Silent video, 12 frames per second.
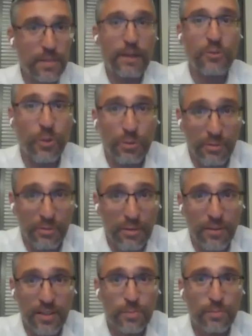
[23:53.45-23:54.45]
special
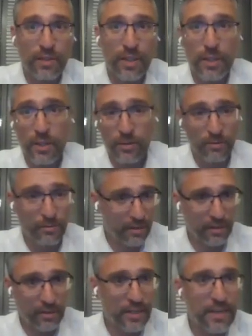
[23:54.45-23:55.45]
briefings bringing you
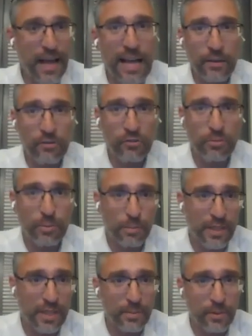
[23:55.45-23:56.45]
very
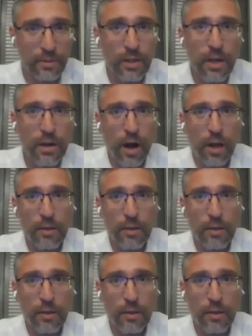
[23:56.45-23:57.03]
knowledgeable people